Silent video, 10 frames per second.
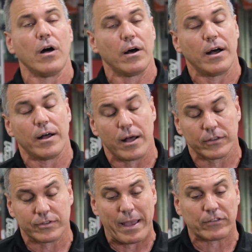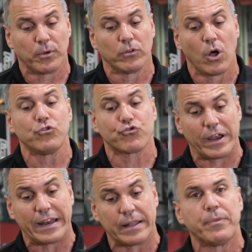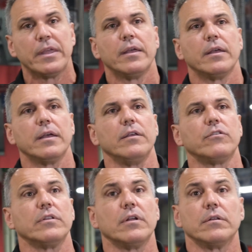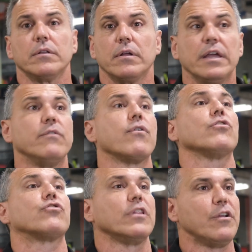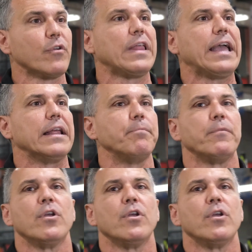submaximal load training is inversely related,